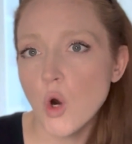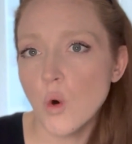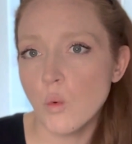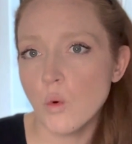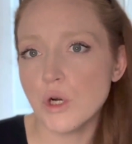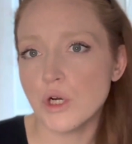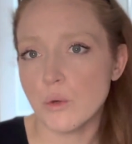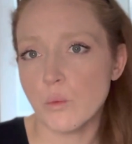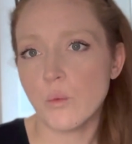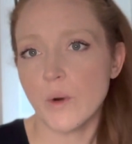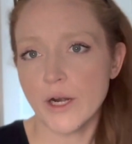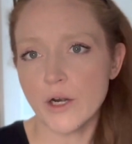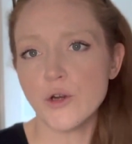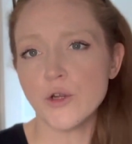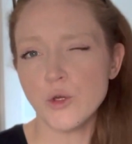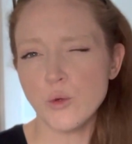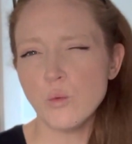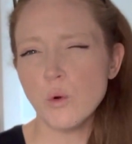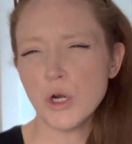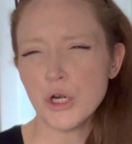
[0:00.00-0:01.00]
where
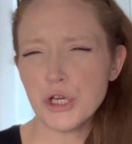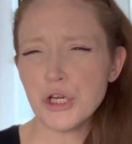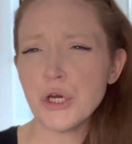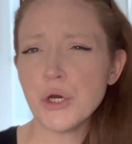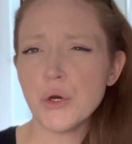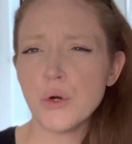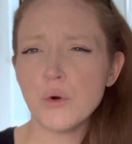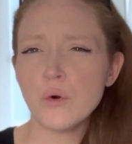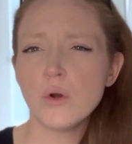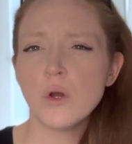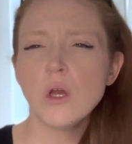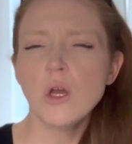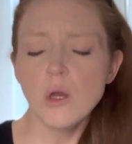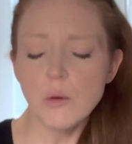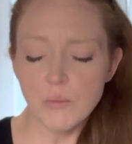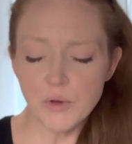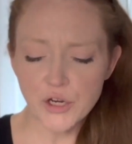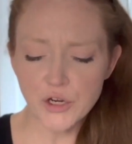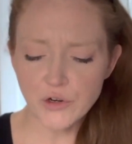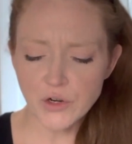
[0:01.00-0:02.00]
you want to go,
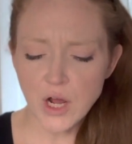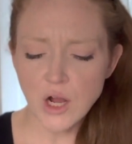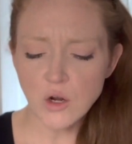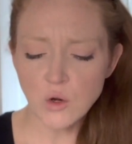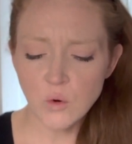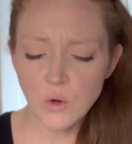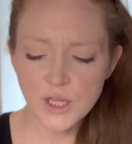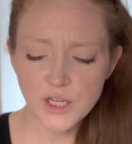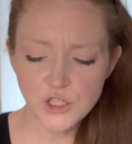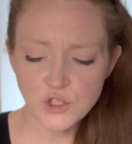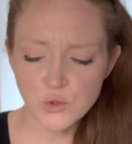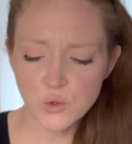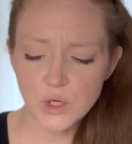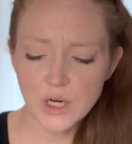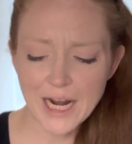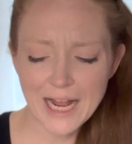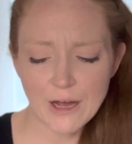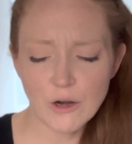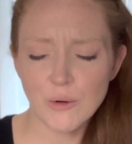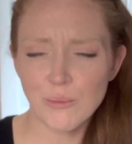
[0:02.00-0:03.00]
but you're not quite sure
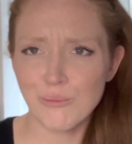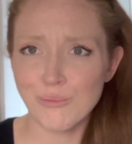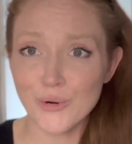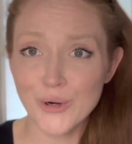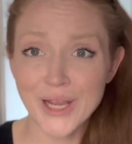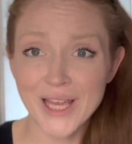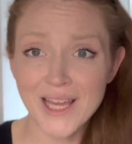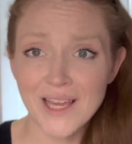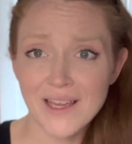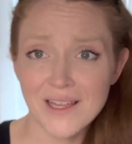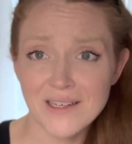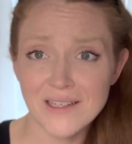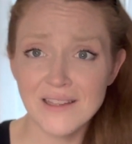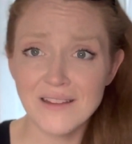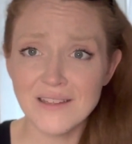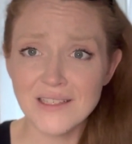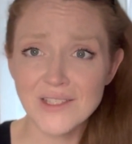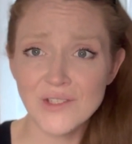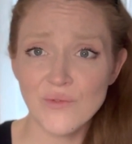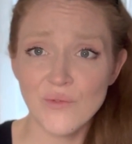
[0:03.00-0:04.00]
how to bring it into
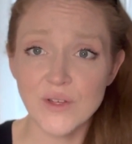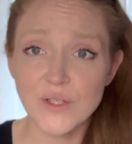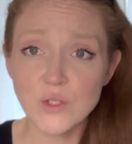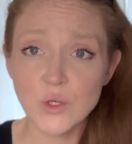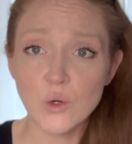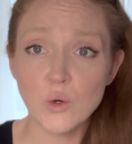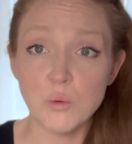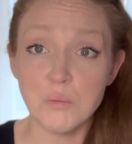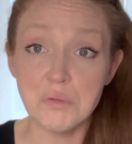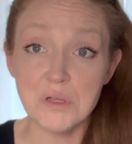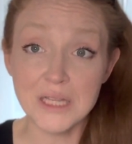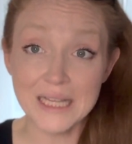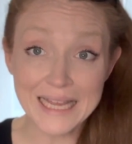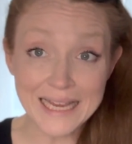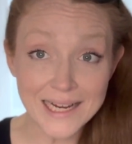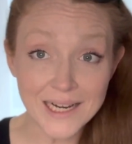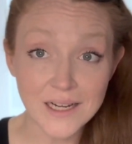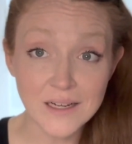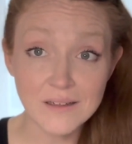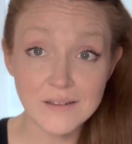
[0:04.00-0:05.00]
this physical
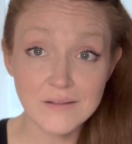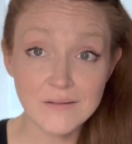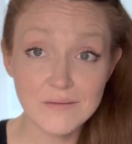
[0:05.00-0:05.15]
plane.